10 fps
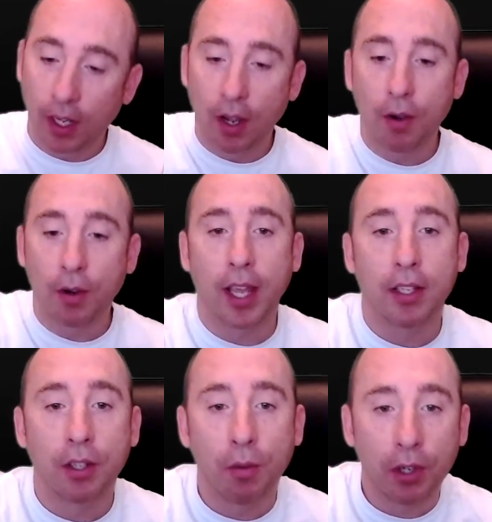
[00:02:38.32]
Okay,
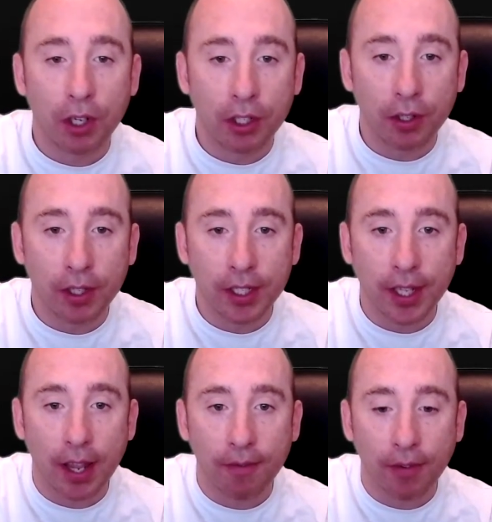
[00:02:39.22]
so we're going to do the
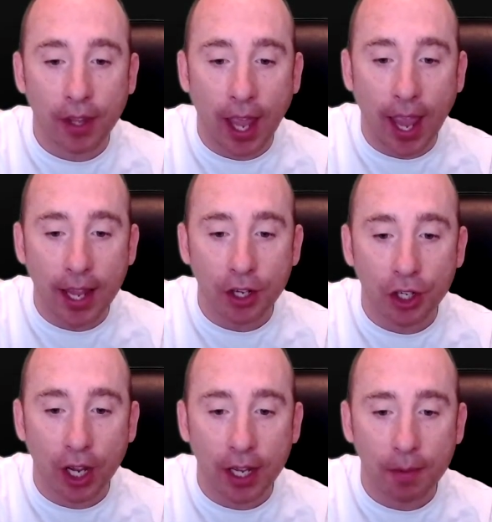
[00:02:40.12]
same for the A
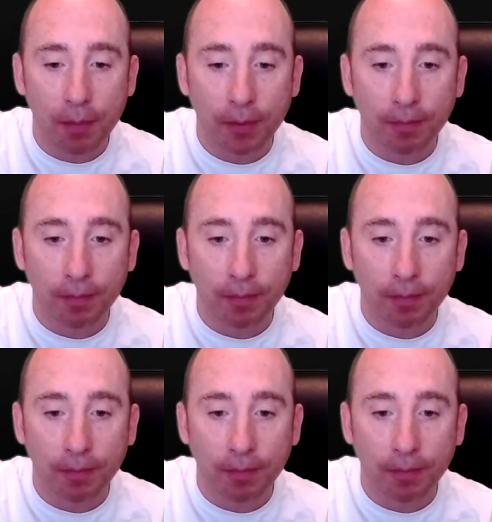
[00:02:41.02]
shape.